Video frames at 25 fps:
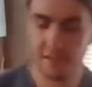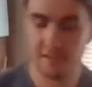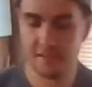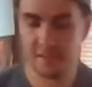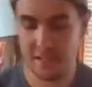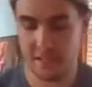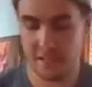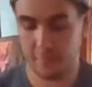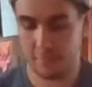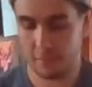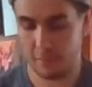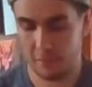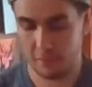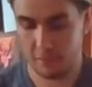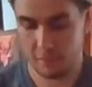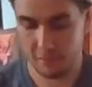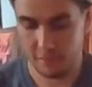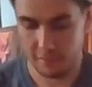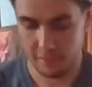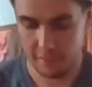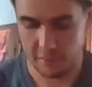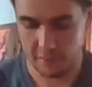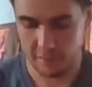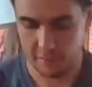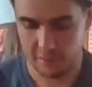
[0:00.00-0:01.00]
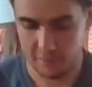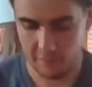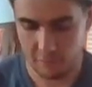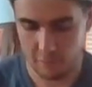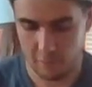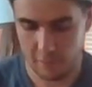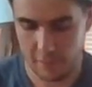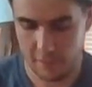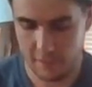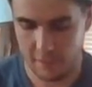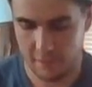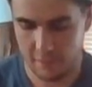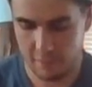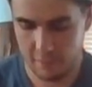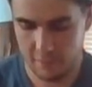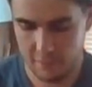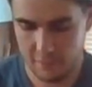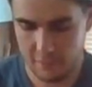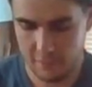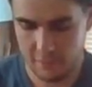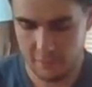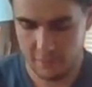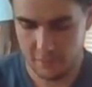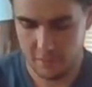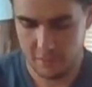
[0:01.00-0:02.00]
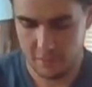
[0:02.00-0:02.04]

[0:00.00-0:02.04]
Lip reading: I tape all these around,